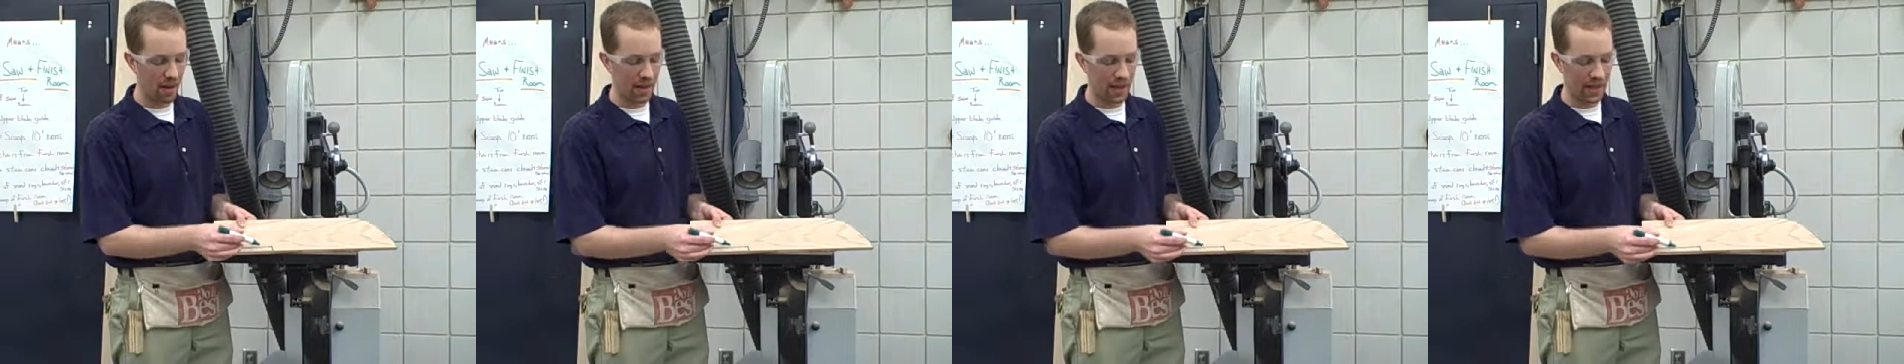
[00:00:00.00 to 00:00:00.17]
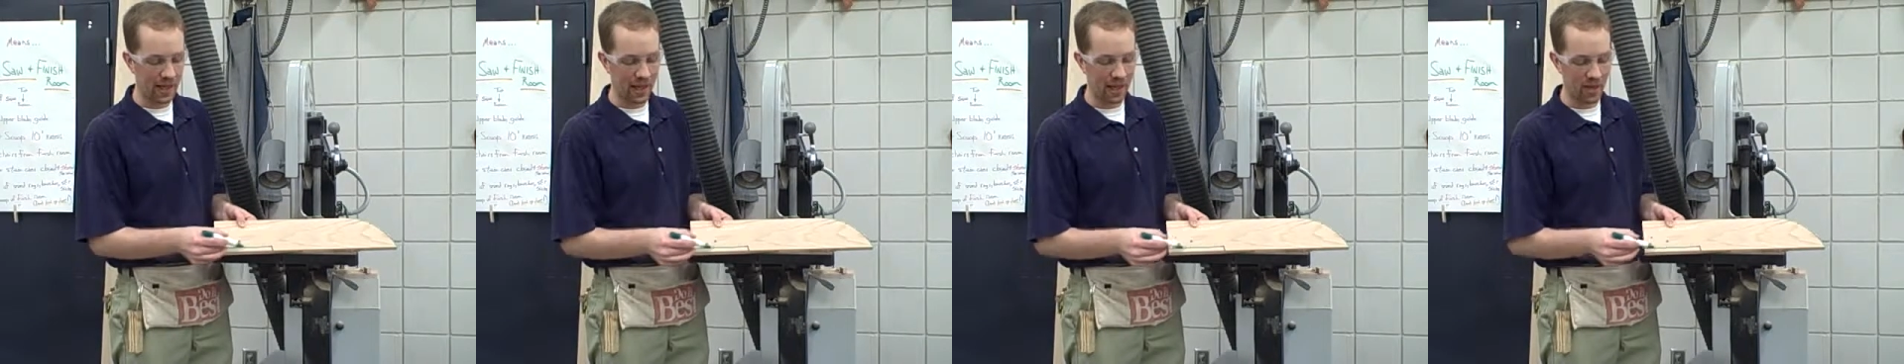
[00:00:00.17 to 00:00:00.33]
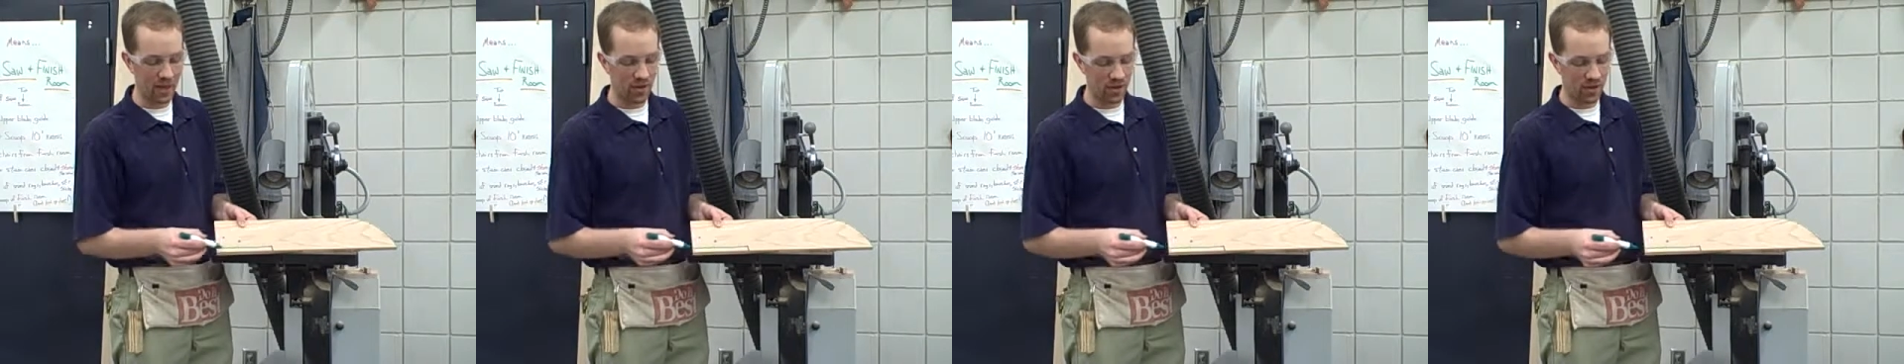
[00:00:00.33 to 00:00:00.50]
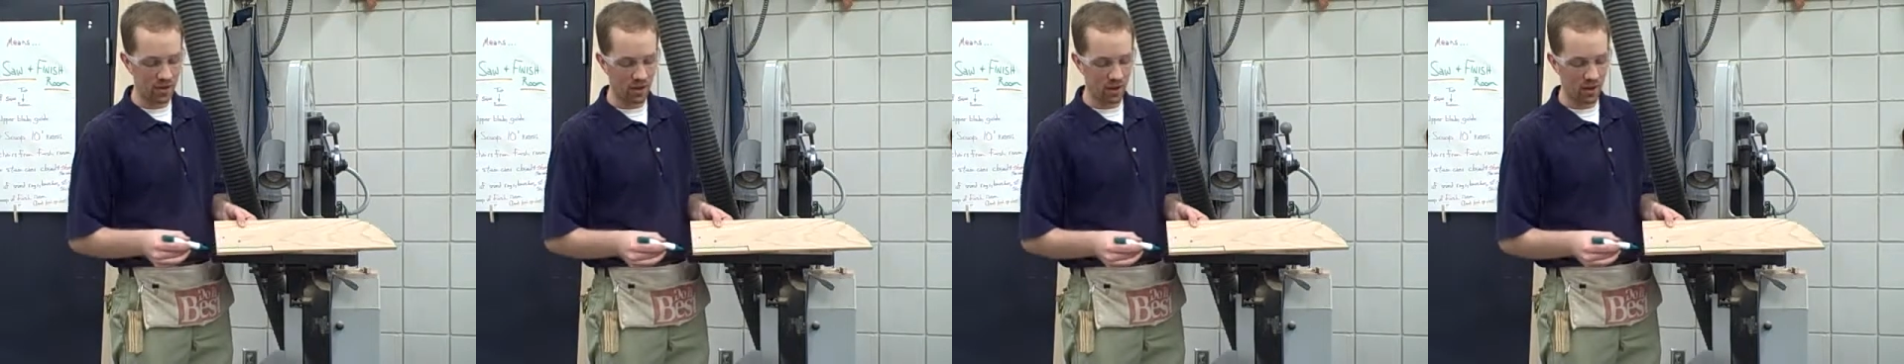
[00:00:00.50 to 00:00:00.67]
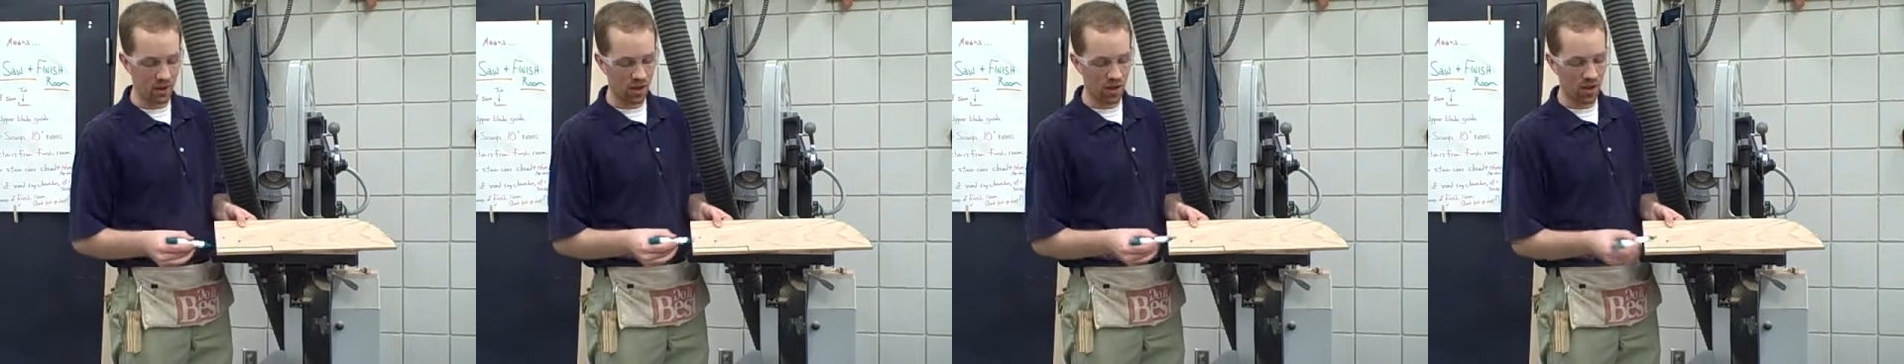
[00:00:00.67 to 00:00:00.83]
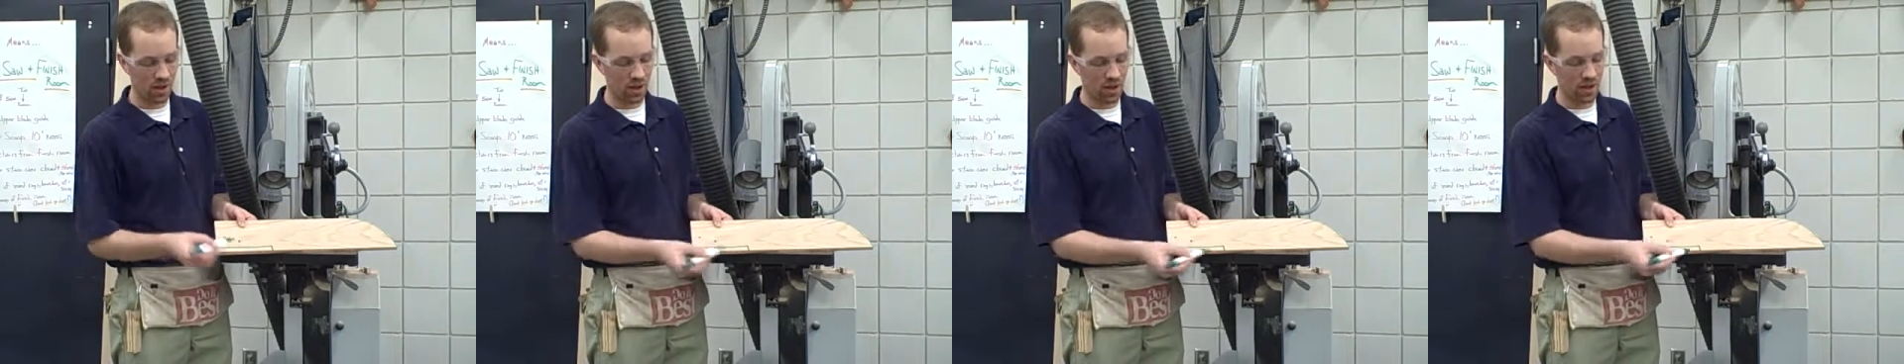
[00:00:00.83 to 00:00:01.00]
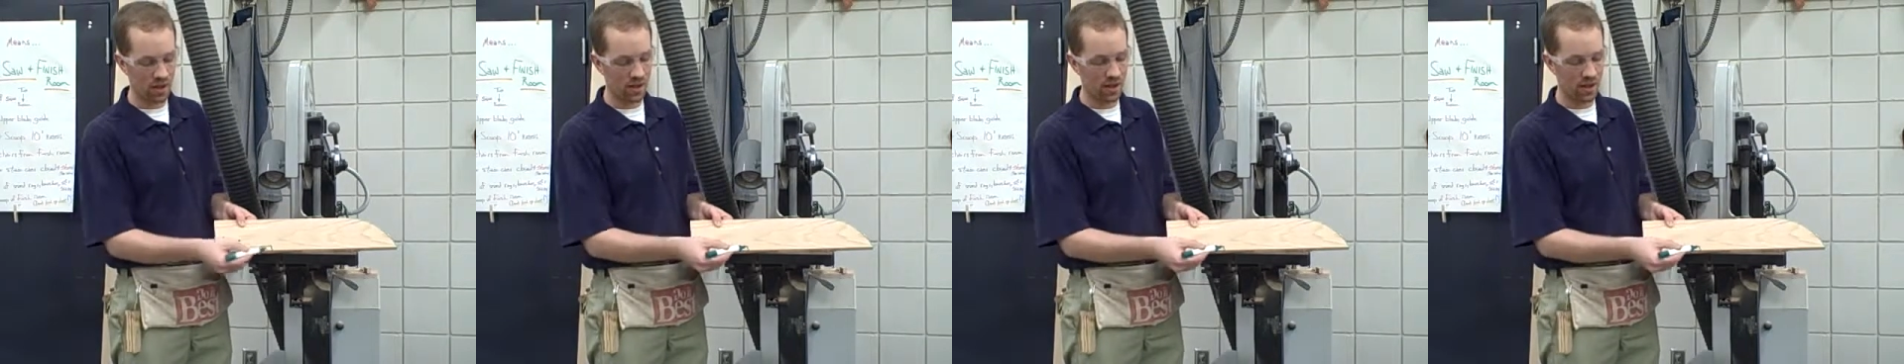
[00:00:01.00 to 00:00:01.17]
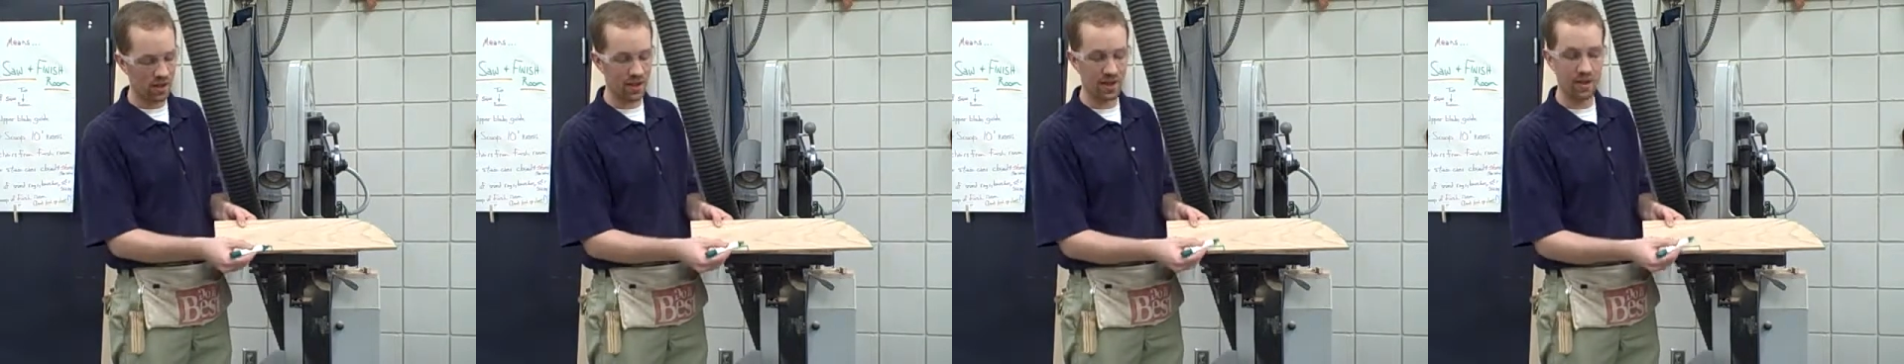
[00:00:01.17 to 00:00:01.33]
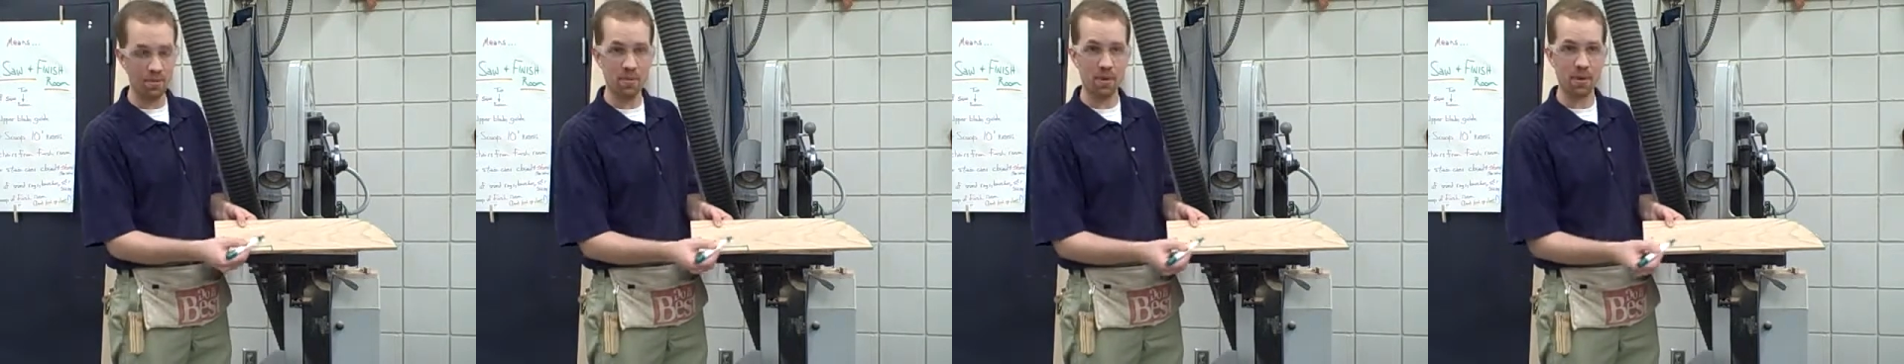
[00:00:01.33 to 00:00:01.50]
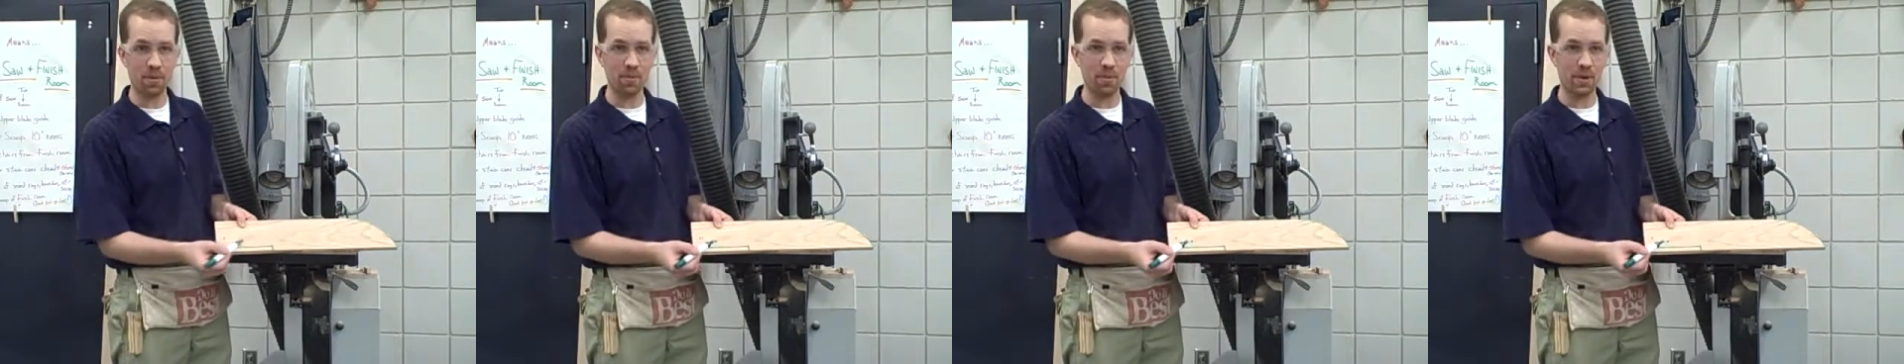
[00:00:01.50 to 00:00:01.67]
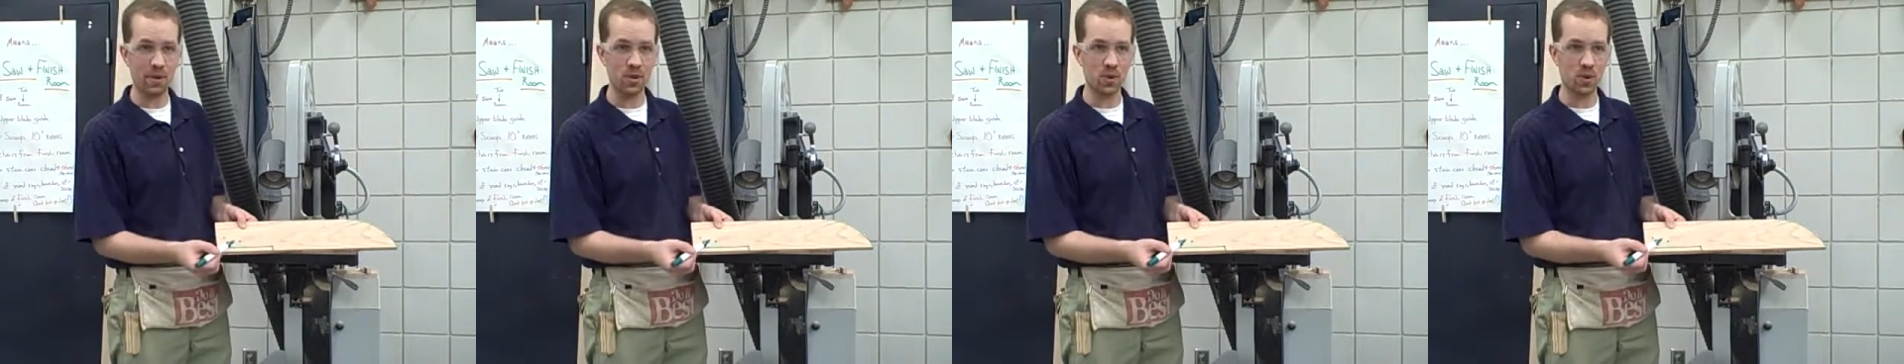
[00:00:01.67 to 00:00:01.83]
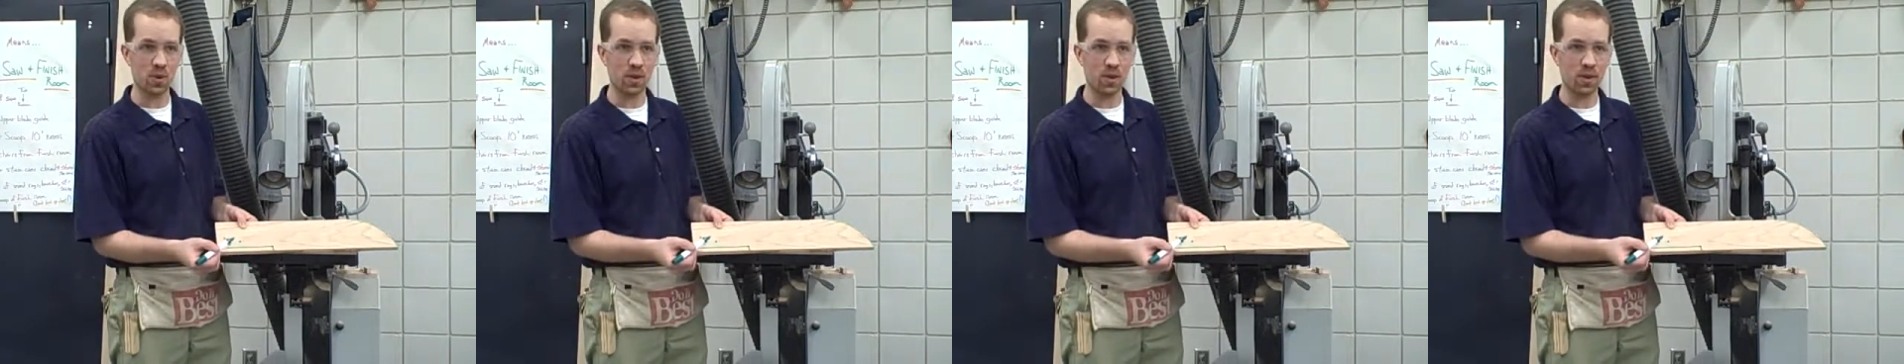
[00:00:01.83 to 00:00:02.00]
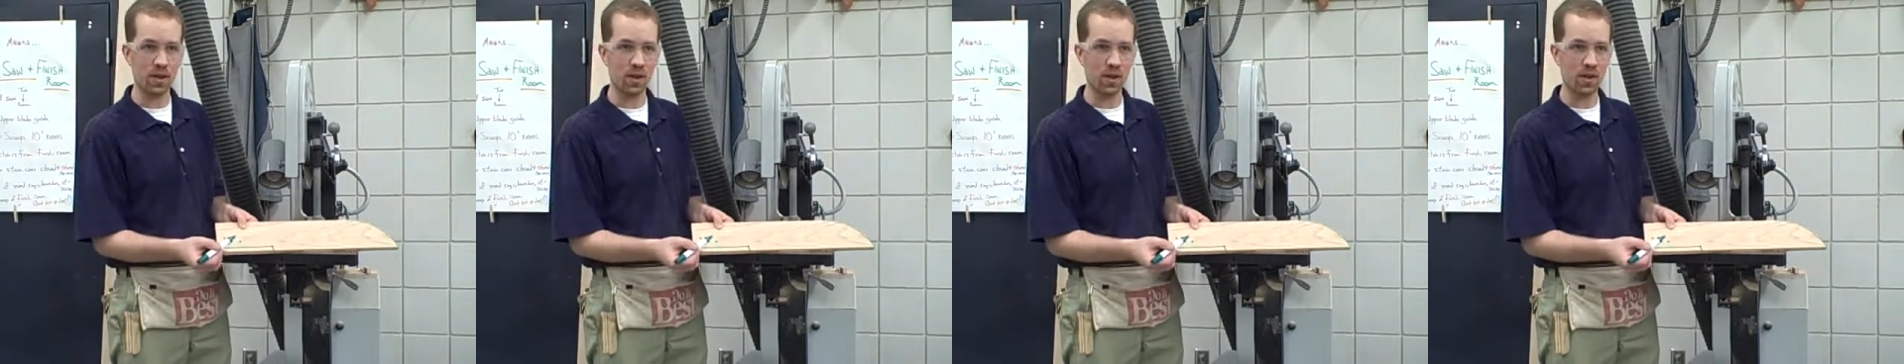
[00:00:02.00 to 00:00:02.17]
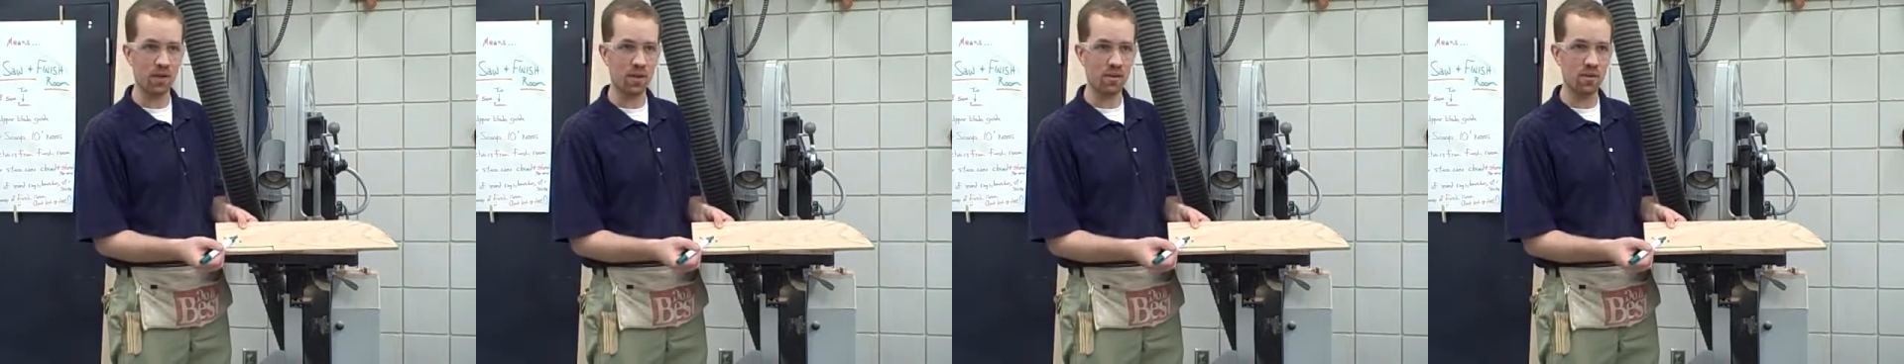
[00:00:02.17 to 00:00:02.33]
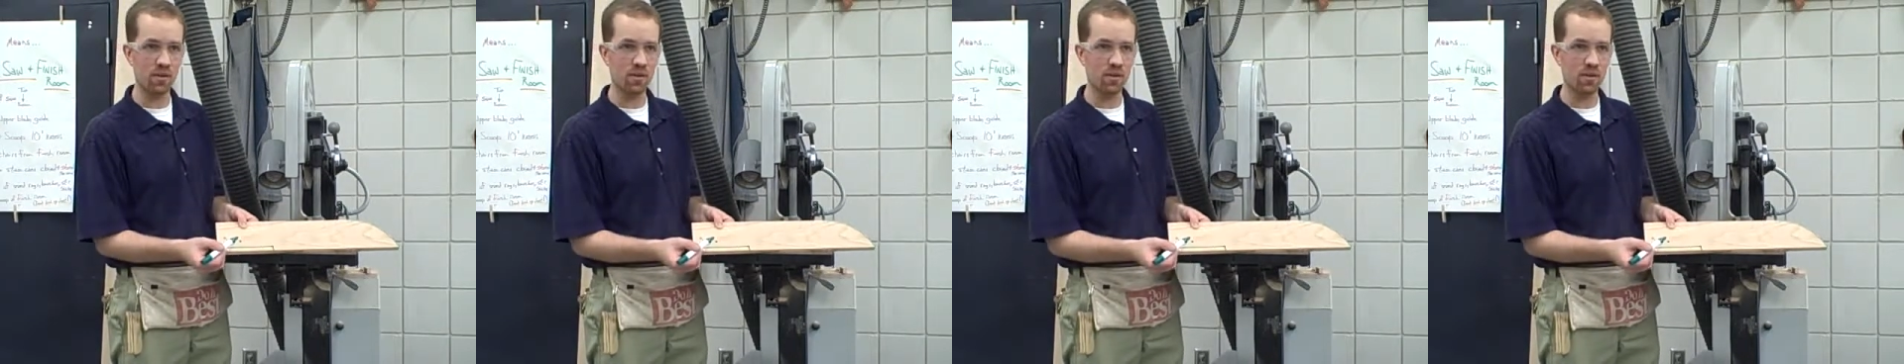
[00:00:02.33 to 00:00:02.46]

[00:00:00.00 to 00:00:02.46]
back out of the long cut, and then make my short cut.